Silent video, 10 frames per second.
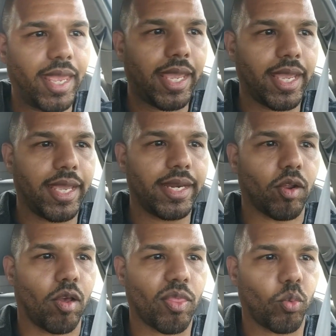
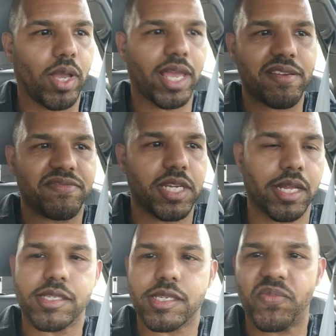and on the way I've
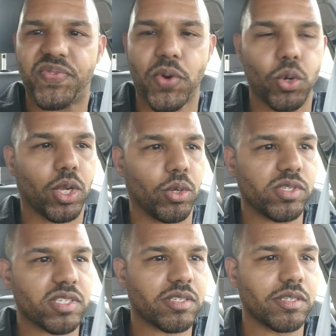done some
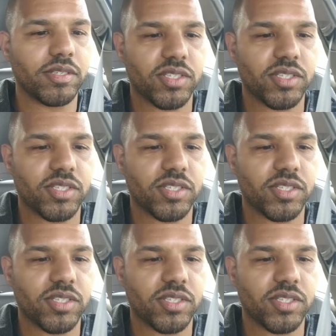photos.